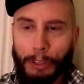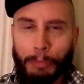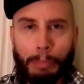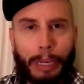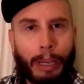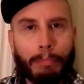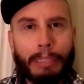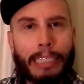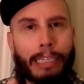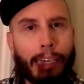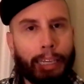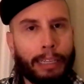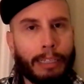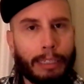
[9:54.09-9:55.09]
become
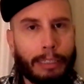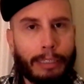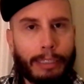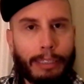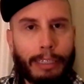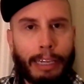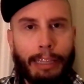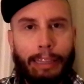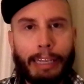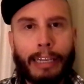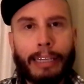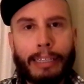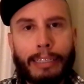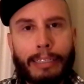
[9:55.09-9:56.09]
skilled at
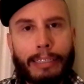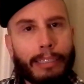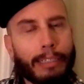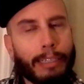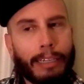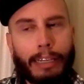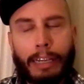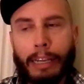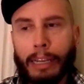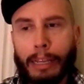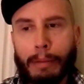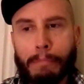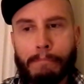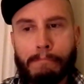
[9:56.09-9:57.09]
things
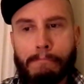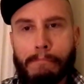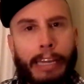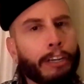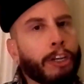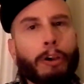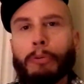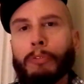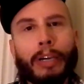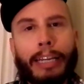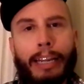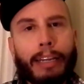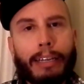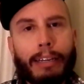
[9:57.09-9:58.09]
that
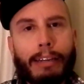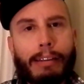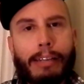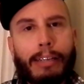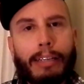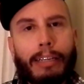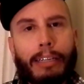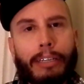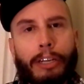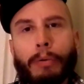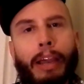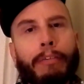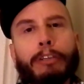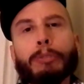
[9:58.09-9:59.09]

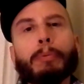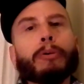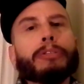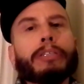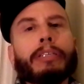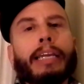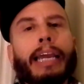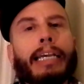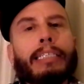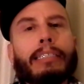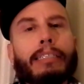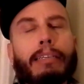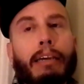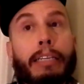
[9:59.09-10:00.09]
no average person
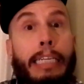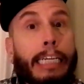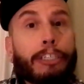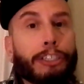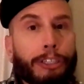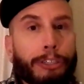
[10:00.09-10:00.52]
has a need